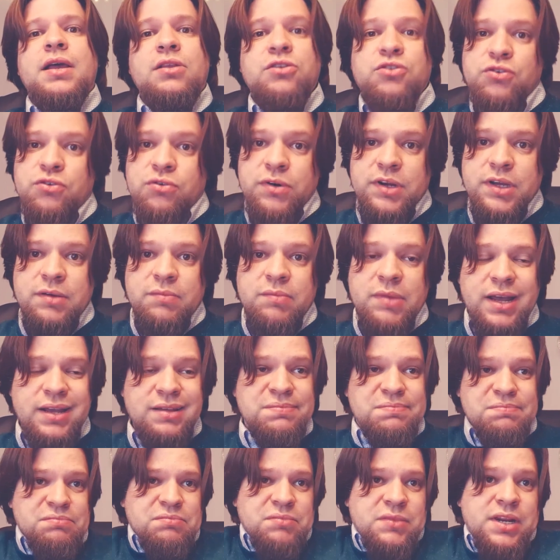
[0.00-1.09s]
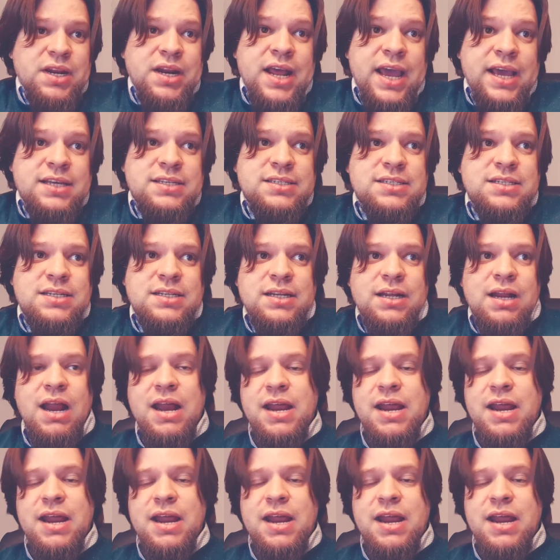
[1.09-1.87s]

during my next